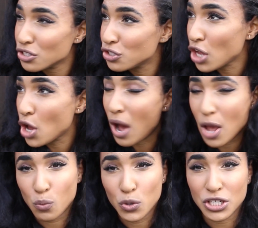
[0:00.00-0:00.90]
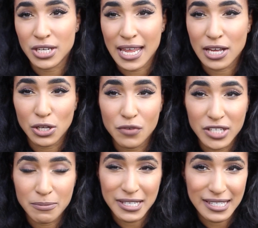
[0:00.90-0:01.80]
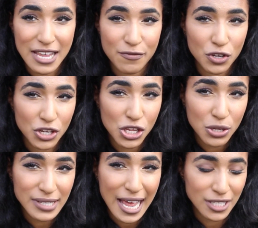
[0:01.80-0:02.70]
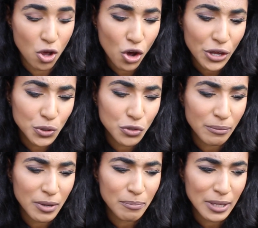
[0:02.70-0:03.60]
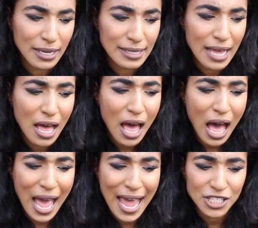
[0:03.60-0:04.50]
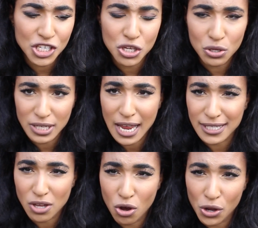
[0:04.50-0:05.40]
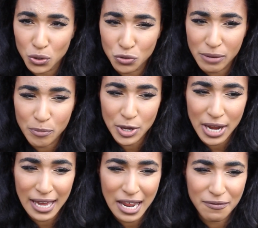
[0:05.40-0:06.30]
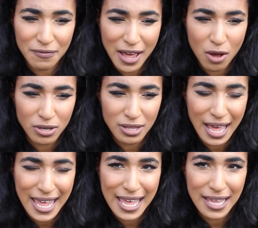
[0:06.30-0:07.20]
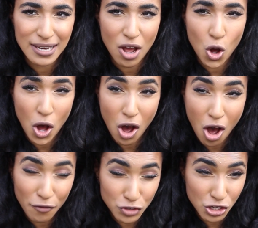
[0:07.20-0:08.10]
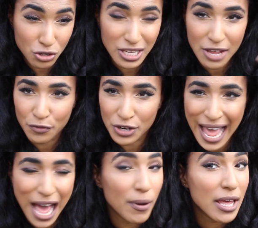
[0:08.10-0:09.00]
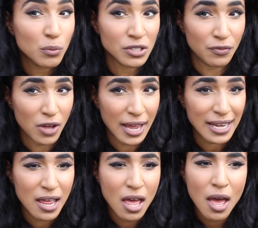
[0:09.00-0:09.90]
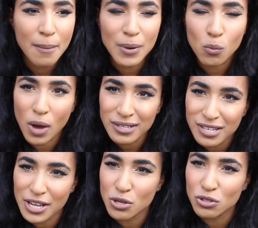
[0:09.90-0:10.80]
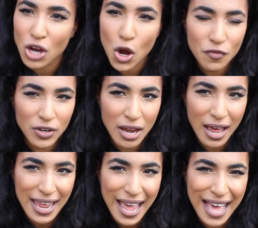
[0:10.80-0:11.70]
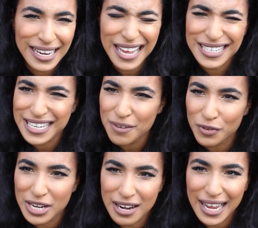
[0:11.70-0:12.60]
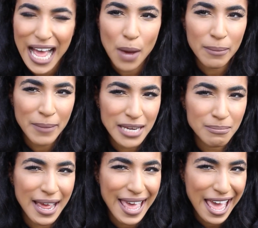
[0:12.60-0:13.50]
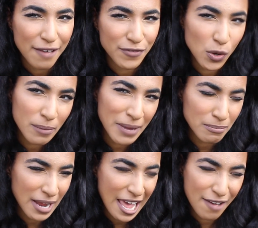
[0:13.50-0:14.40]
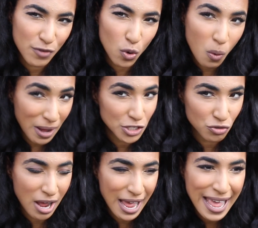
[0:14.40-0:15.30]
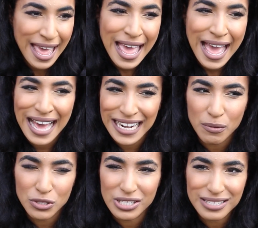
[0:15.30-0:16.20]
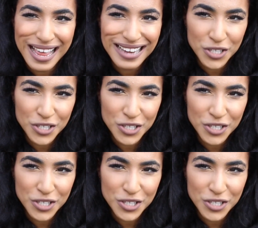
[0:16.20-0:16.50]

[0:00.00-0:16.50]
So I wouldn't include vitamin C if you're going to use it as a hot oil treatment, because I actually used it as a hot oil treatment and I found that it, after using it for an hour, it was fine. But once I used it overnight, and I didn't really like how it made my hair feel. It made my hair feel quite dry, and I was just like,